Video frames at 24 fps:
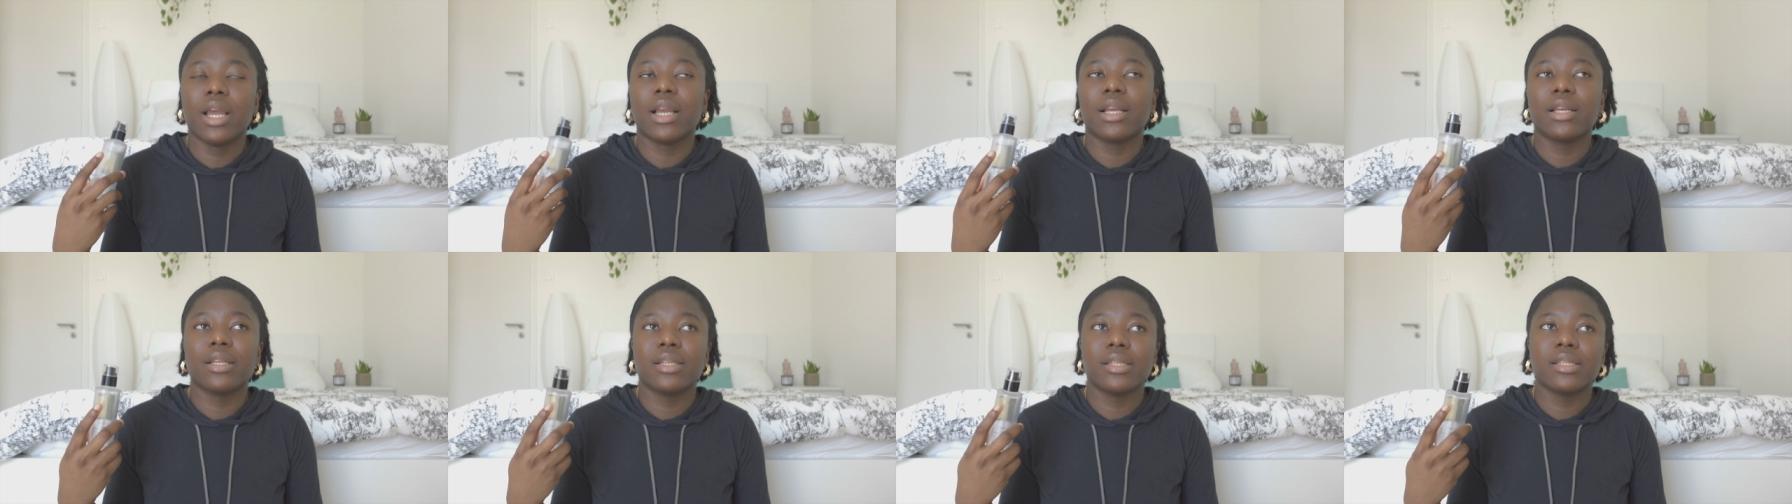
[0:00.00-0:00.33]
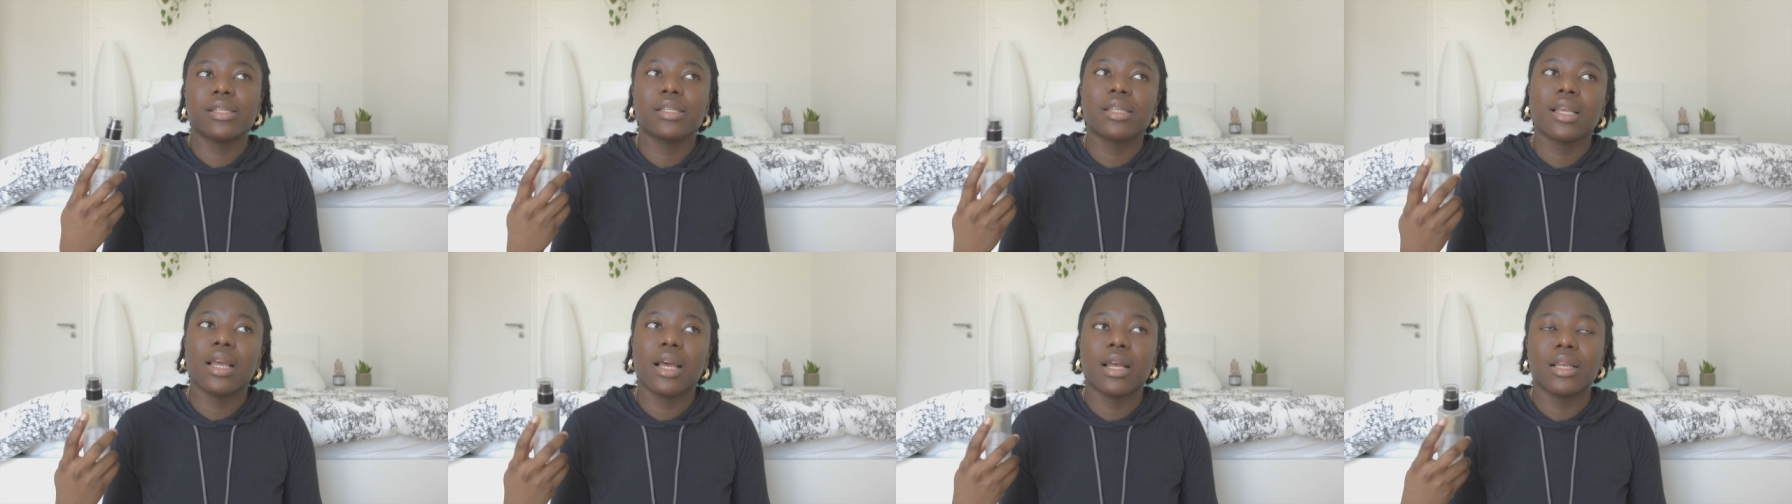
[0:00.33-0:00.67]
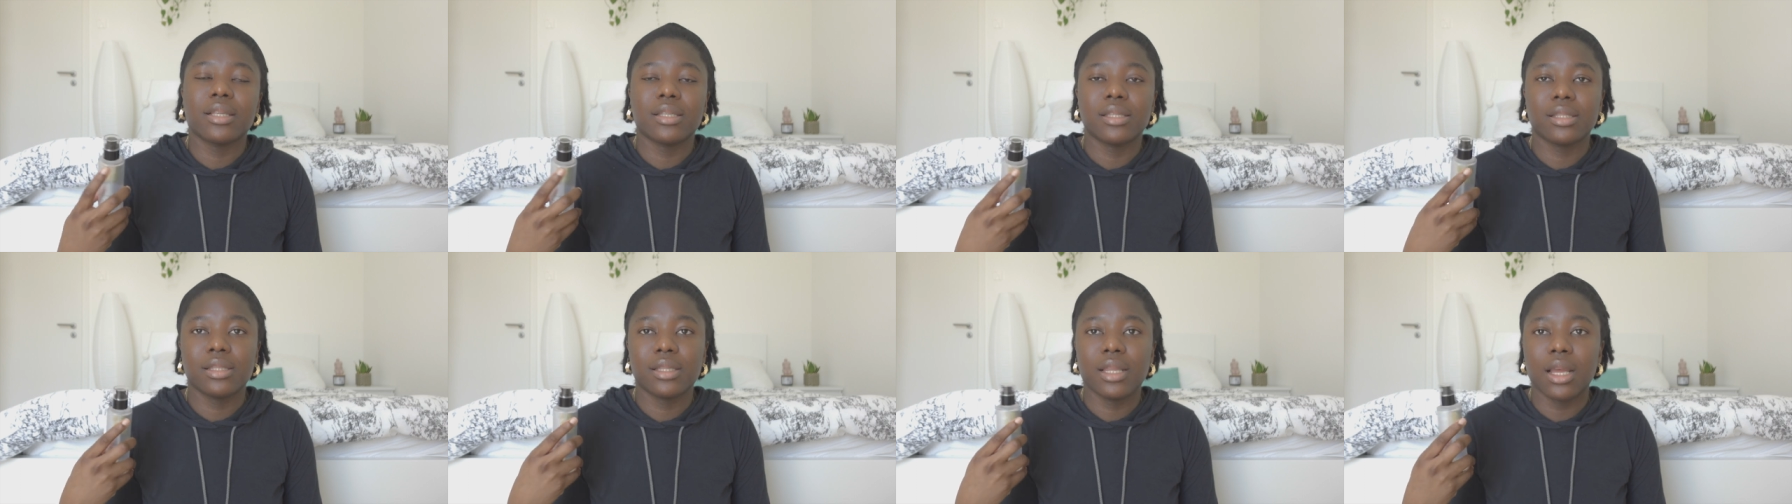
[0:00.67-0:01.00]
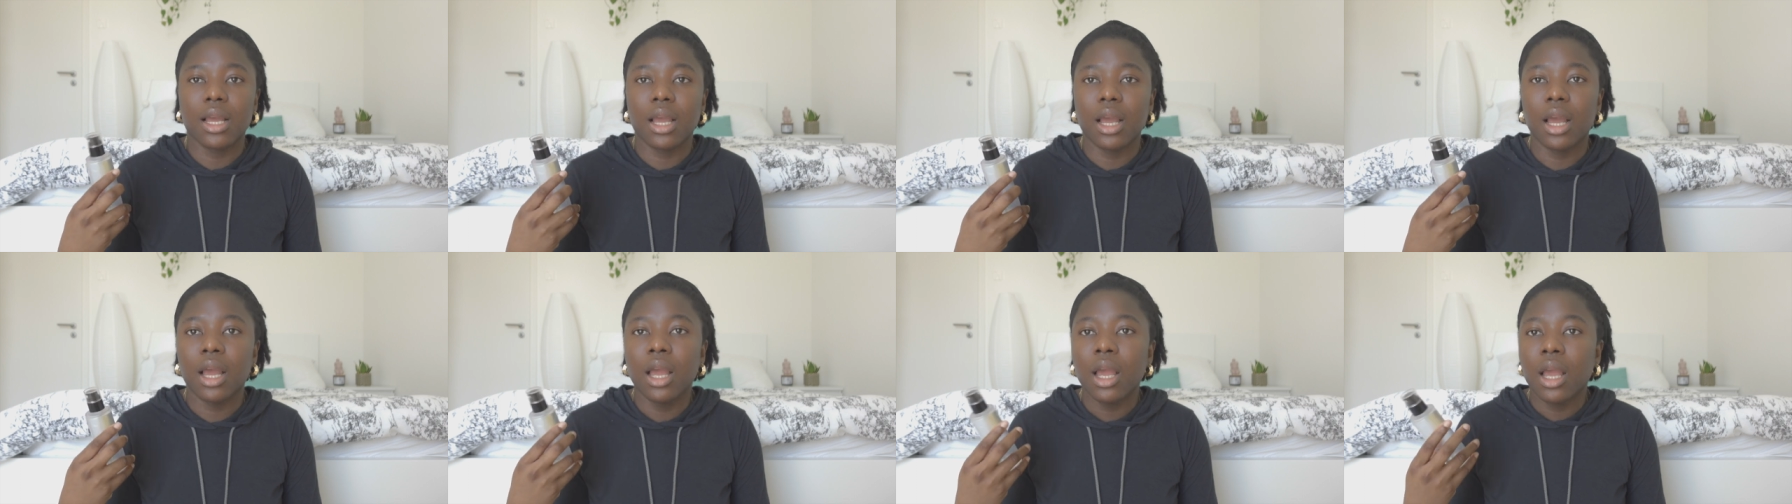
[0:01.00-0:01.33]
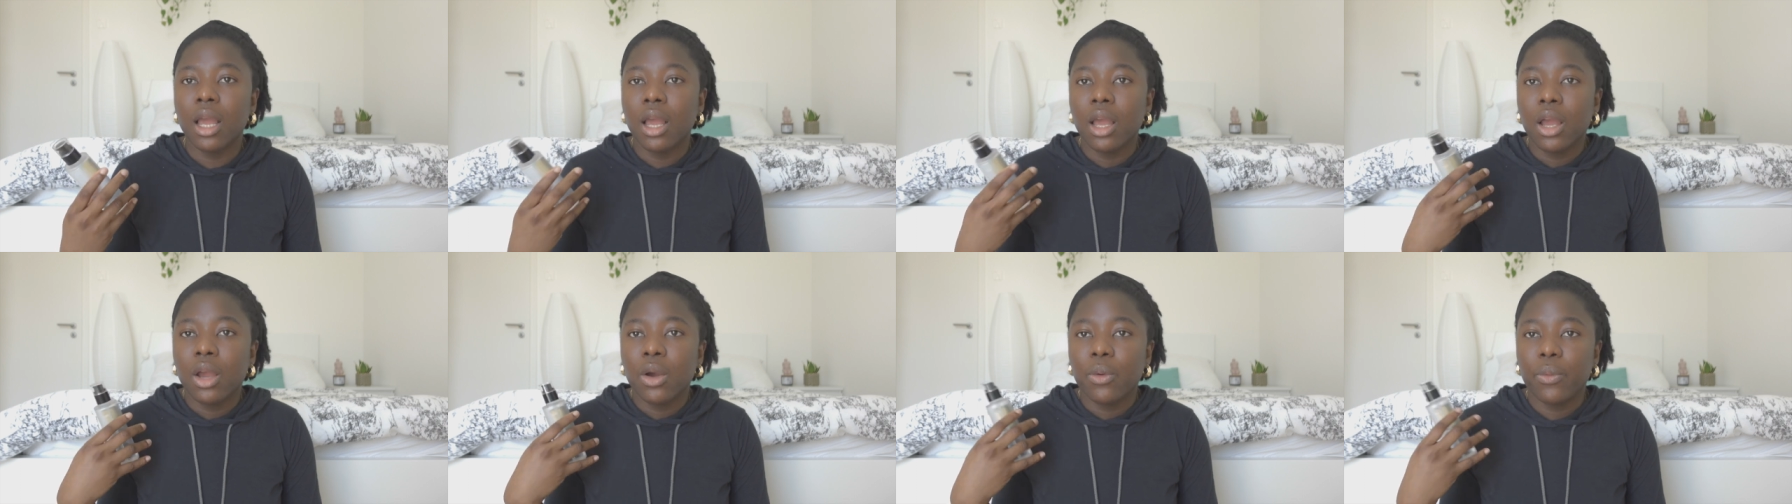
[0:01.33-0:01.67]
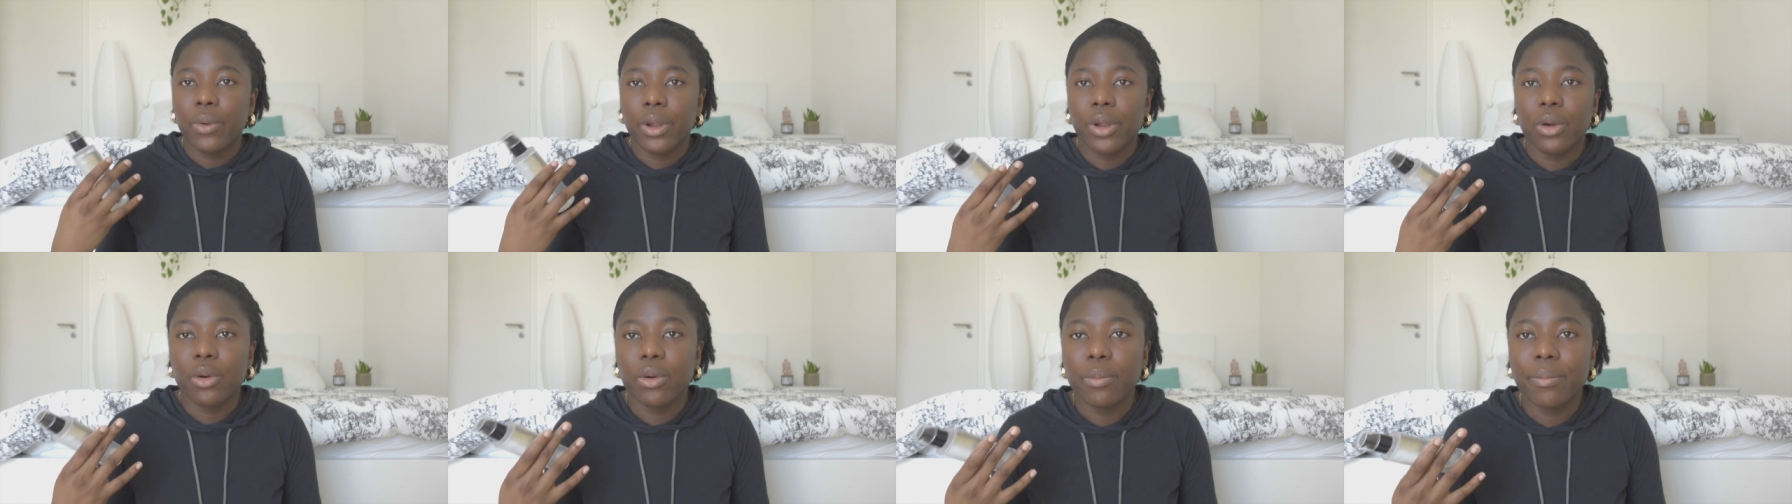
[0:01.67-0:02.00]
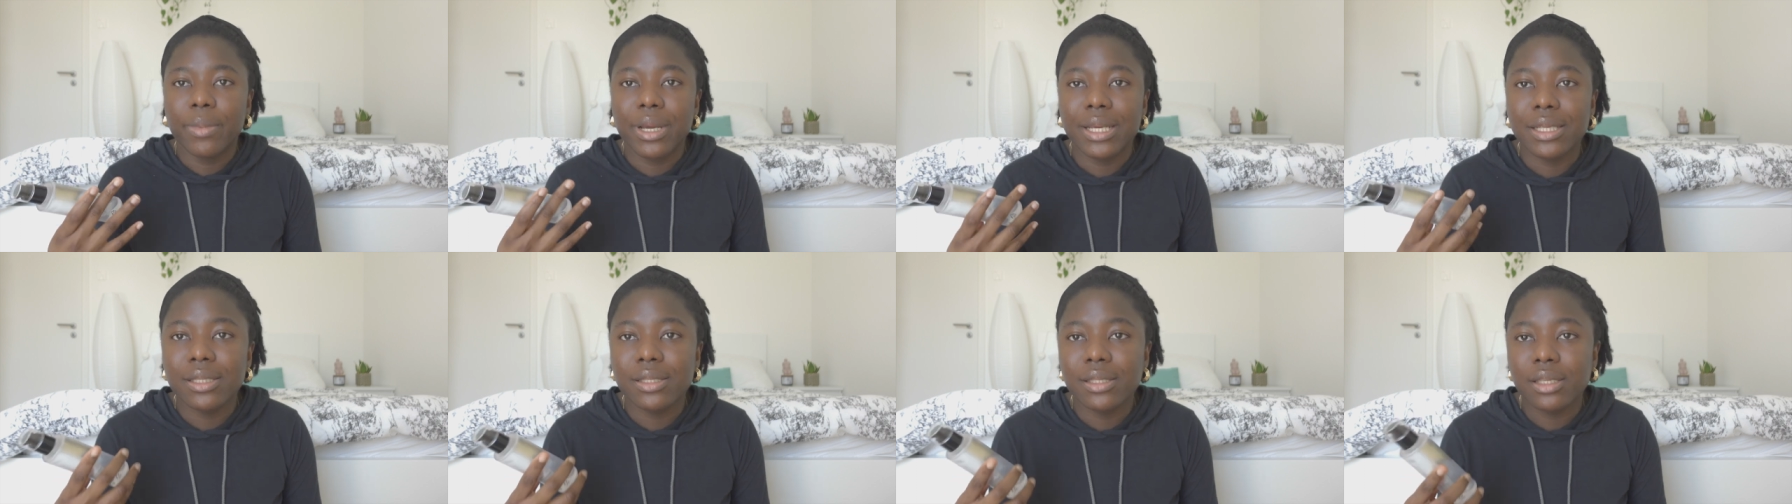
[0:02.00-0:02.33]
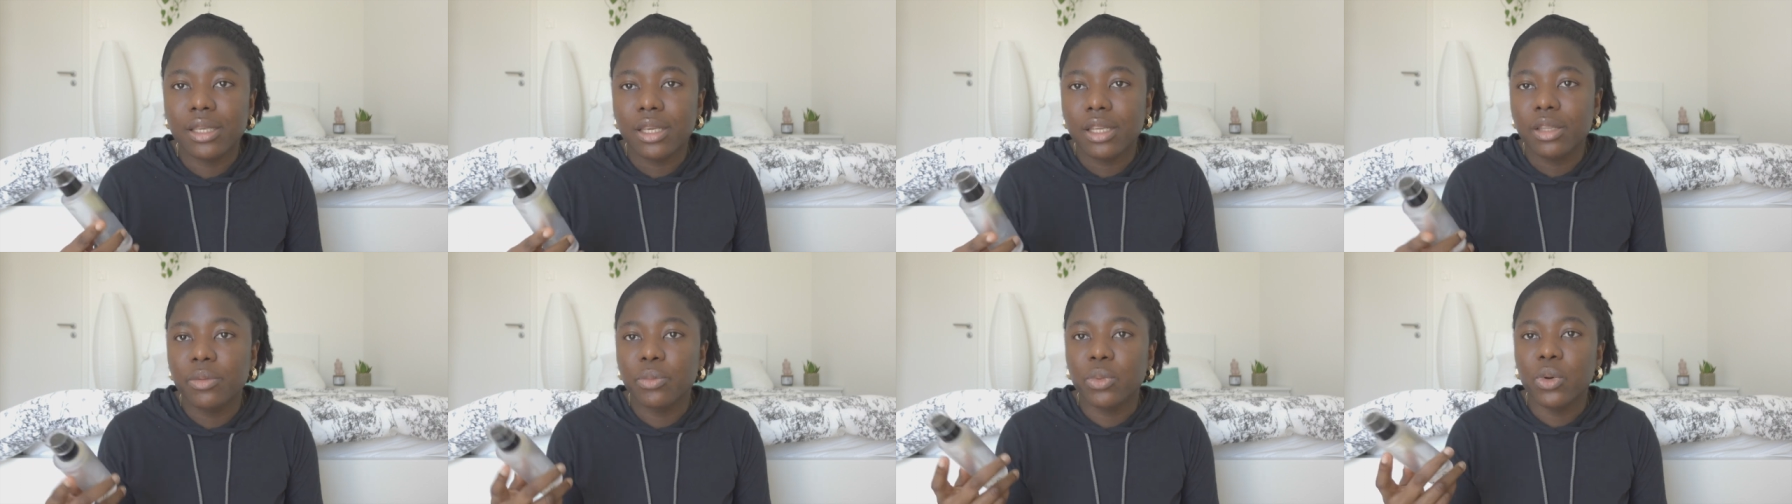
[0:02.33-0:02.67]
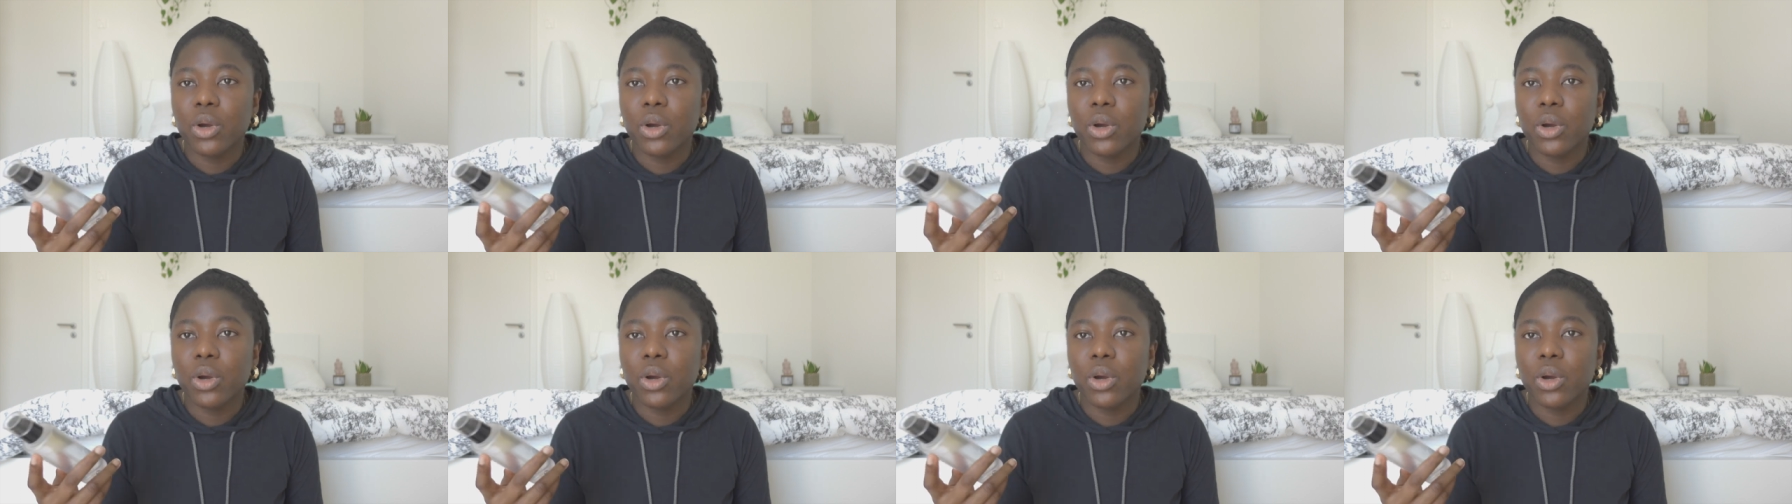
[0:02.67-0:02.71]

acne scars that were on my skin.